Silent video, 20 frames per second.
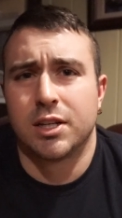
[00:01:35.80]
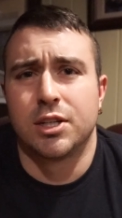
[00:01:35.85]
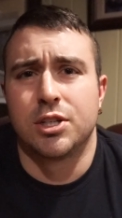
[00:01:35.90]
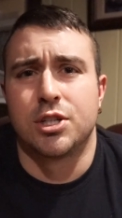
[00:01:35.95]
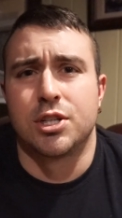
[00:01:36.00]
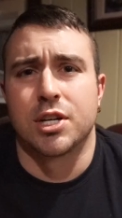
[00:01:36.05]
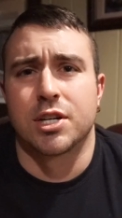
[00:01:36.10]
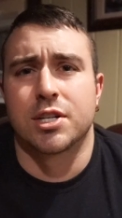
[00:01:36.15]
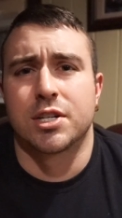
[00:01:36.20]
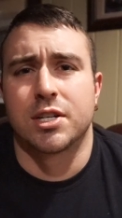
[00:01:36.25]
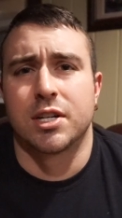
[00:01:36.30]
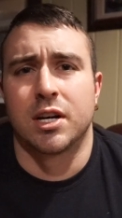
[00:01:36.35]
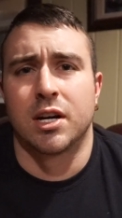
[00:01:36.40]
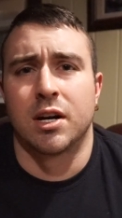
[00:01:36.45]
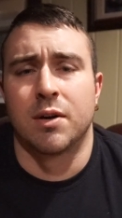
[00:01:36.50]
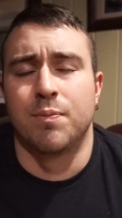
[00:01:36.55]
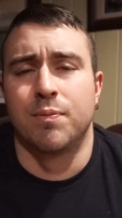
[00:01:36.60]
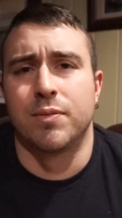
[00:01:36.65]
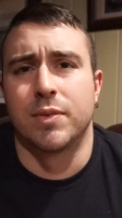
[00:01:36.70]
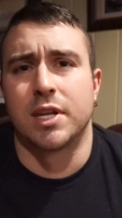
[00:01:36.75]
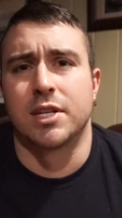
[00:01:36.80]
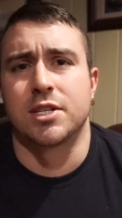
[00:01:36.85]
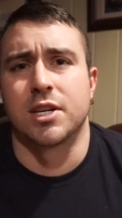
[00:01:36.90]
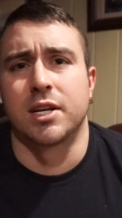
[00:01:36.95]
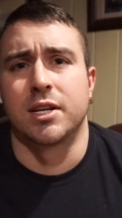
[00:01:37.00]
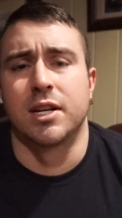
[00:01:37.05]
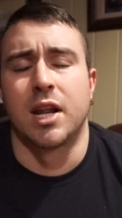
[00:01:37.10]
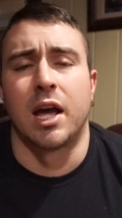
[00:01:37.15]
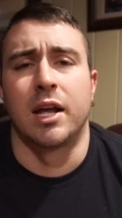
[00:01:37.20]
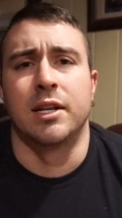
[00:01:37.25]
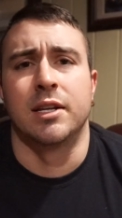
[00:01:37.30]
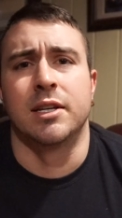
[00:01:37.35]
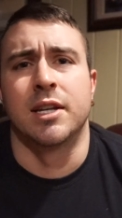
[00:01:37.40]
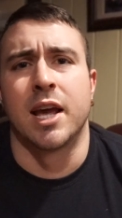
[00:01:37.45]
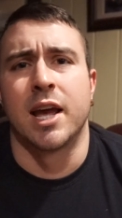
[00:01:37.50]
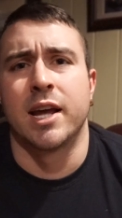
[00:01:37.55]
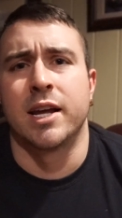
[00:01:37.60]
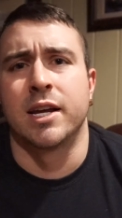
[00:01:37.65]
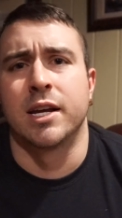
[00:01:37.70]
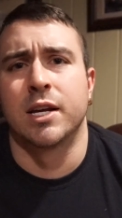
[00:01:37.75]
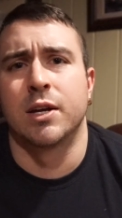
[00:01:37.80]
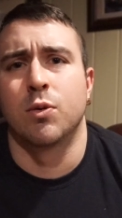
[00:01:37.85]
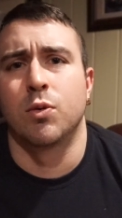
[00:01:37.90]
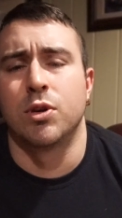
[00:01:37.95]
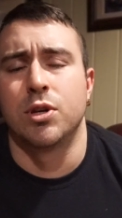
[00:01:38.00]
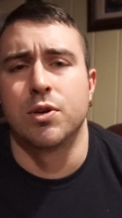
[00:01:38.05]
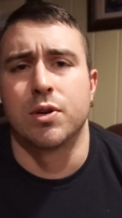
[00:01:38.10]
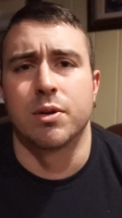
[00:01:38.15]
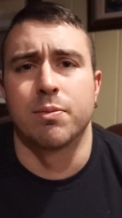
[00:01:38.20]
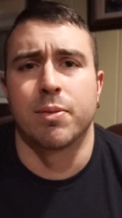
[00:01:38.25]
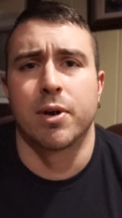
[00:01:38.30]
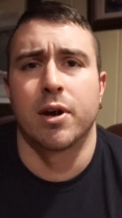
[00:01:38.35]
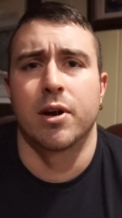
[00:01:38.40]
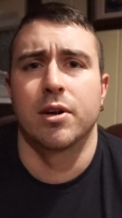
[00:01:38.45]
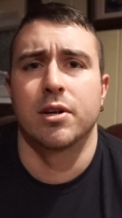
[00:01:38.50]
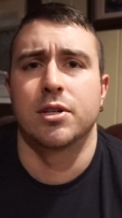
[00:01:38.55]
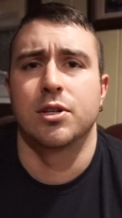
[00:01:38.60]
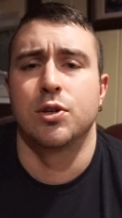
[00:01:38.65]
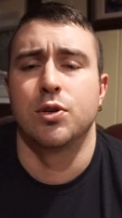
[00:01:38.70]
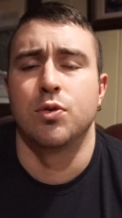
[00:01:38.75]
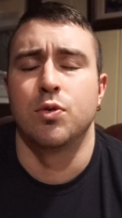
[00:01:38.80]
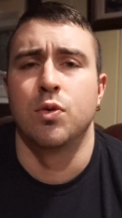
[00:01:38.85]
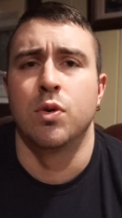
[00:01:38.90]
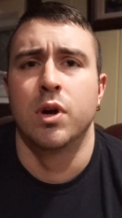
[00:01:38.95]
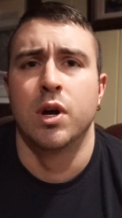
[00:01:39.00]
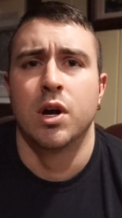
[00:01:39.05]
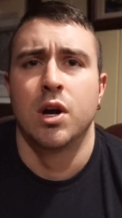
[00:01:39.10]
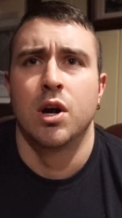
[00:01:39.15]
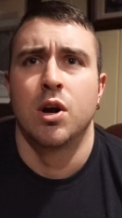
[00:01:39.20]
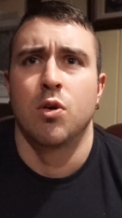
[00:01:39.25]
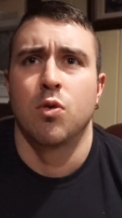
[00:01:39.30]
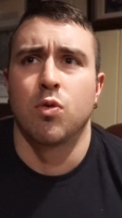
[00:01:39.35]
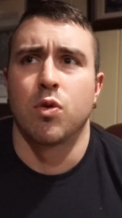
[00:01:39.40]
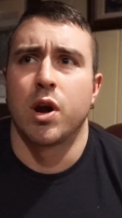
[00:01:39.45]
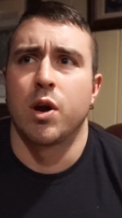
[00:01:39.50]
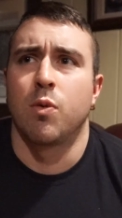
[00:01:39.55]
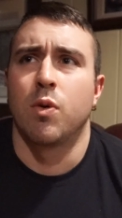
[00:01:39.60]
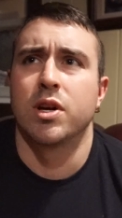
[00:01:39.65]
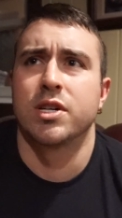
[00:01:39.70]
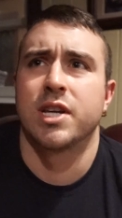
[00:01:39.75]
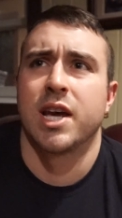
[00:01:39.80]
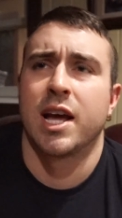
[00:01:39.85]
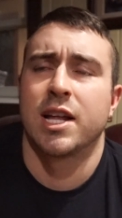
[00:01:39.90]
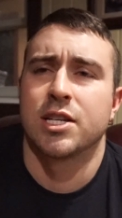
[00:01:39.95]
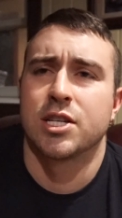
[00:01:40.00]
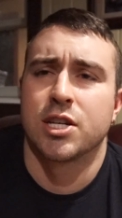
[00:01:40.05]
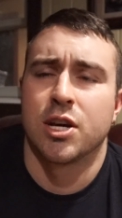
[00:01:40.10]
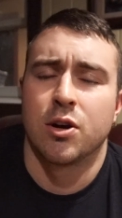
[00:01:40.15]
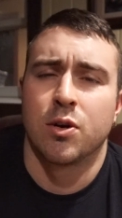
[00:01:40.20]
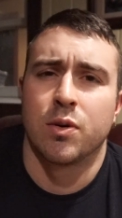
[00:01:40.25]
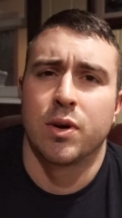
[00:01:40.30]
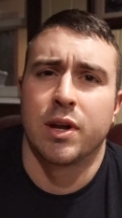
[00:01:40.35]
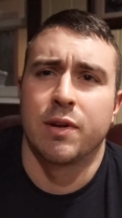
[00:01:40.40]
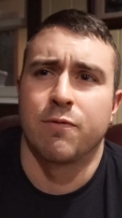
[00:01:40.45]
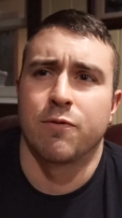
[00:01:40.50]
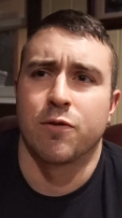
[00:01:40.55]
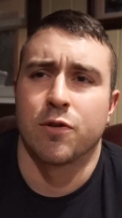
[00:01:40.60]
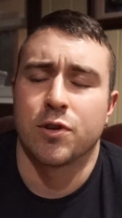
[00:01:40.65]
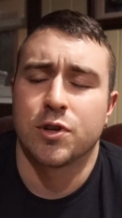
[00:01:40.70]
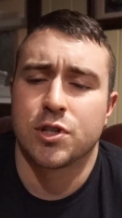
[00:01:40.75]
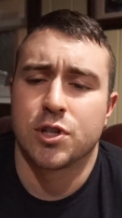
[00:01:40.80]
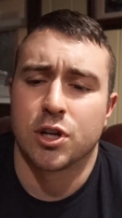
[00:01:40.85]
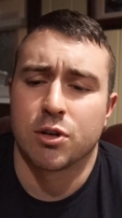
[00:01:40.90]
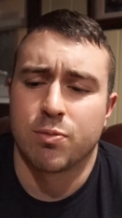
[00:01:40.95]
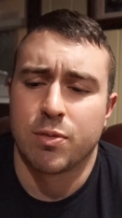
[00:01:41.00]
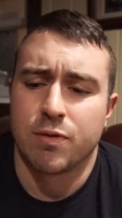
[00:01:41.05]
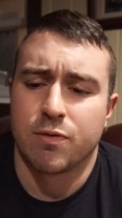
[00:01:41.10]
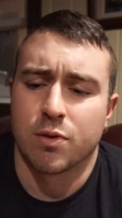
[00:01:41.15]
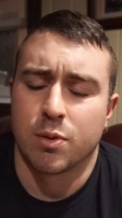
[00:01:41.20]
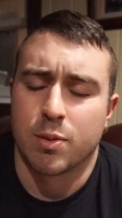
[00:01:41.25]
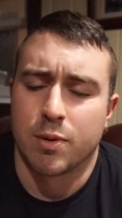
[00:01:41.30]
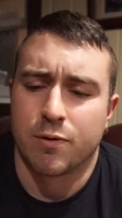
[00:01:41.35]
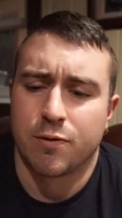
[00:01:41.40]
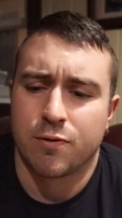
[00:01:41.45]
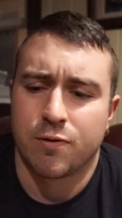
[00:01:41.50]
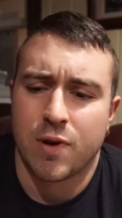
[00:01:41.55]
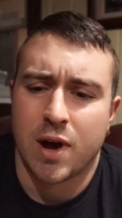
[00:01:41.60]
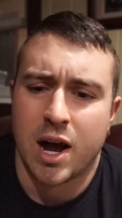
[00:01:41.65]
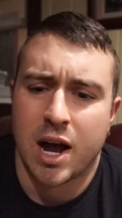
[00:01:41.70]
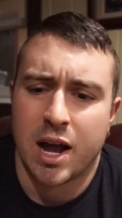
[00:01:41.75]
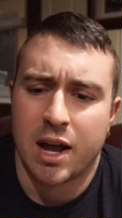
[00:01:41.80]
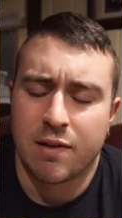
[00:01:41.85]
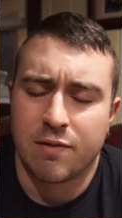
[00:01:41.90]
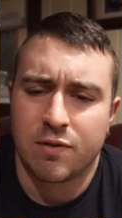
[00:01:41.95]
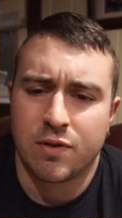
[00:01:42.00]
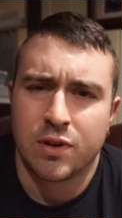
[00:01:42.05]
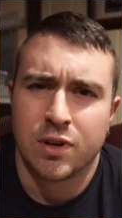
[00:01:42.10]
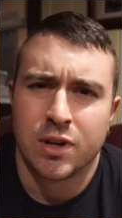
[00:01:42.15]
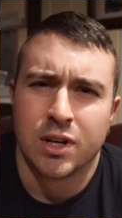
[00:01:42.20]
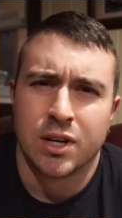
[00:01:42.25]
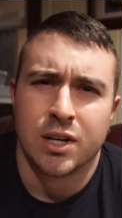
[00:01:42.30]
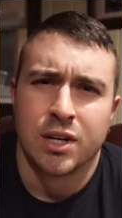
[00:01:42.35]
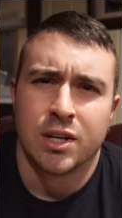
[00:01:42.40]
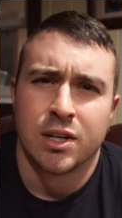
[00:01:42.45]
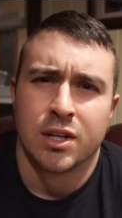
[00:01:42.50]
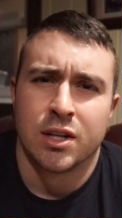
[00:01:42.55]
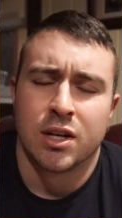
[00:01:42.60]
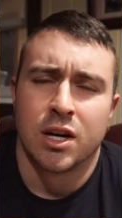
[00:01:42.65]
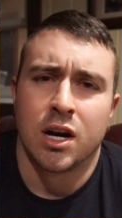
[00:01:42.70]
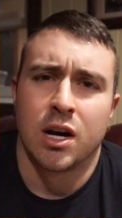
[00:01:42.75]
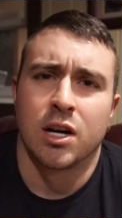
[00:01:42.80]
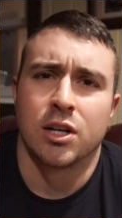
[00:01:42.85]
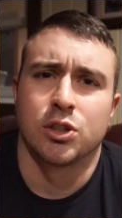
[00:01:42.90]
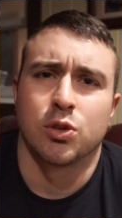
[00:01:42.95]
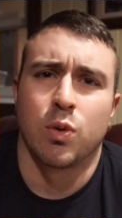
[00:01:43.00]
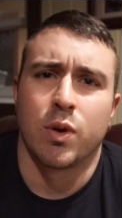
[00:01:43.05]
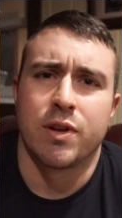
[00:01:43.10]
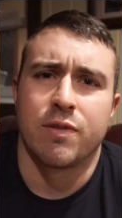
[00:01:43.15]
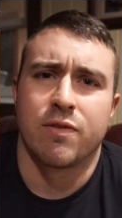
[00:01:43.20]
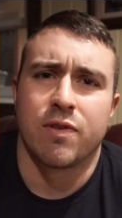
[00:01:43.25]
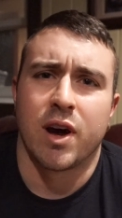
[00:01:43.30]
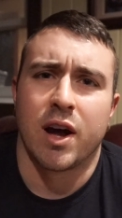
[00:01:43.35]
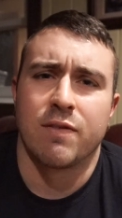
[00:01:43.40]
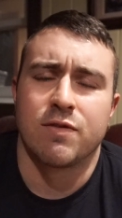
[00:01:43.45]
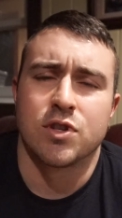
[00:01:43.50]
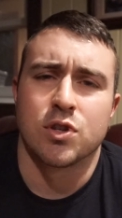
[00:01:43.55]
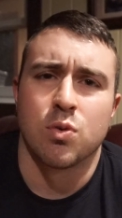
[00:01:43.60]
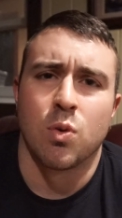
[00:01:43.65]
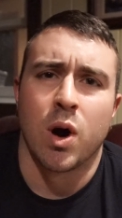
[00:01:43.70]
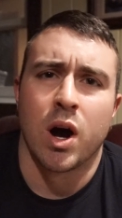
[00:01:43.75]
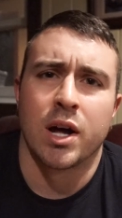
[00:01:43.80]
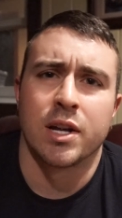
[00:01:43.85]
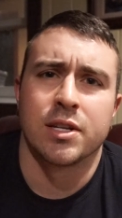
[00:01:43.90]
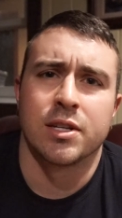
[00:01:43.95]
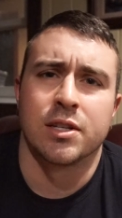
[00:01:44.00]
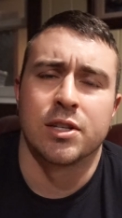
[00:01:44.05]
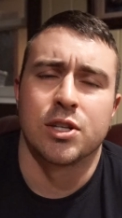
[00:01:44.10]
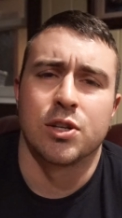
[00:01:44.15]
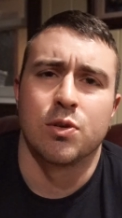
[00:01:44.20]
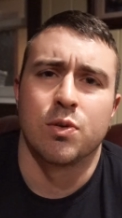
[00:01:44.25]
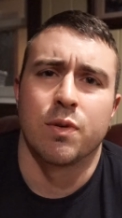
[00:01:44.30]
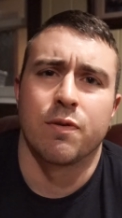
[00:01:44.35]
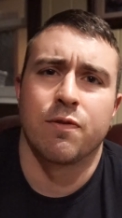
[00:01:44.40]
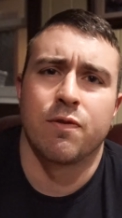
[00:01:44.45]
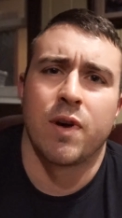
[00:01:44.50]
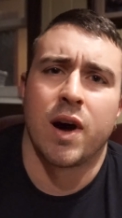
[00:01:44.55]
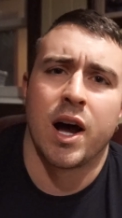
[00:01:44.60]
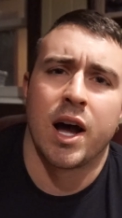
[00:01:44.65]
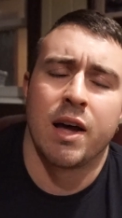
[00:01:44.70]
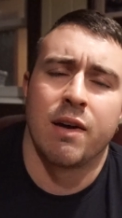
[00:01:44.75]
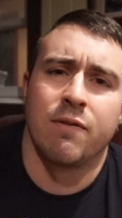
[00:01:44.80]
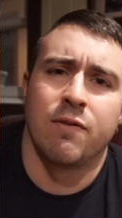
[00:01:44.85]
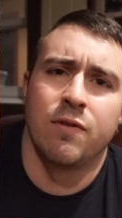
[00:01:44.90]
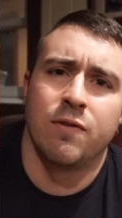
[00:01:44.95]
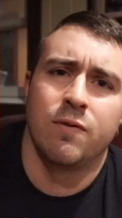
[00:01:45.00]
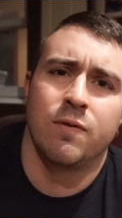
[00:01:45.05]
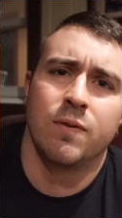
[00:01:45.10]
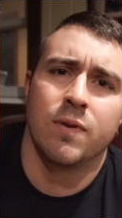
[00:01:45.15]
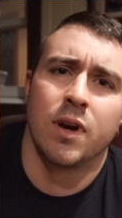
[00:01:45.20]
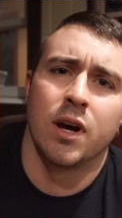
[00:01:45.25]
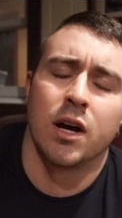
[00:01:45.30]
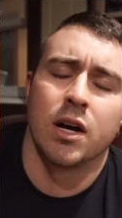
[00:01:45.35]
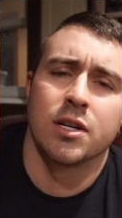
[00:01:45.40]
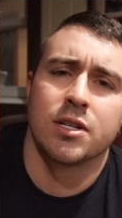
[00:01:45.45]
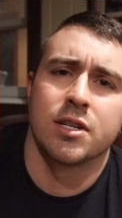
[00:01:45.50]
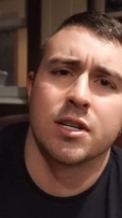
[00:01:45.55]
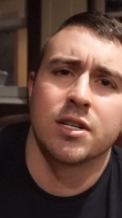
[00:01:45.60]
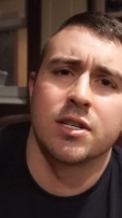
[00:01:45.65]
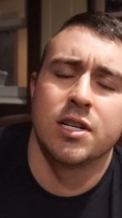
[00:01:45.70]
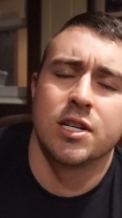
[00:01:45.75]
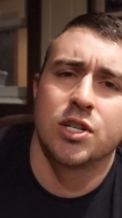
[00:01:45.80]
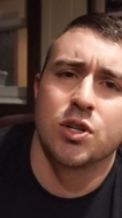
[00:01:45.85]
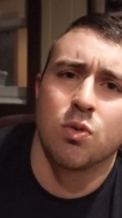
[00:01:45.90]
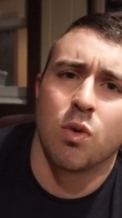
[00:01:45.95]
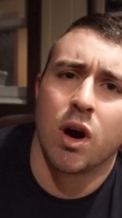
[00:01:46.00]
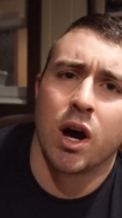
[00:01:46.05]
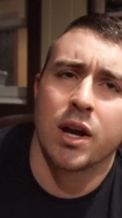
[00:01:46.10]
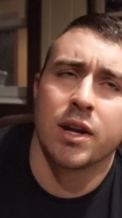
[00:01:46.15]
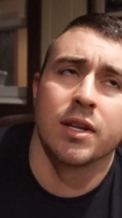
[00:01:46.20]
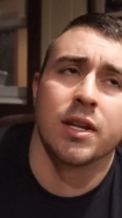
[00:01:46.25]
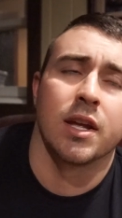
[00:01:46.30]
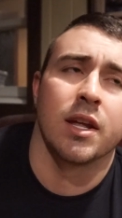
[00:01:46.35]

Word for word: just um, it's like night and day when you compare it to where I was at. So it first took me from a 525 uh, squat into a 560 uh, squat, and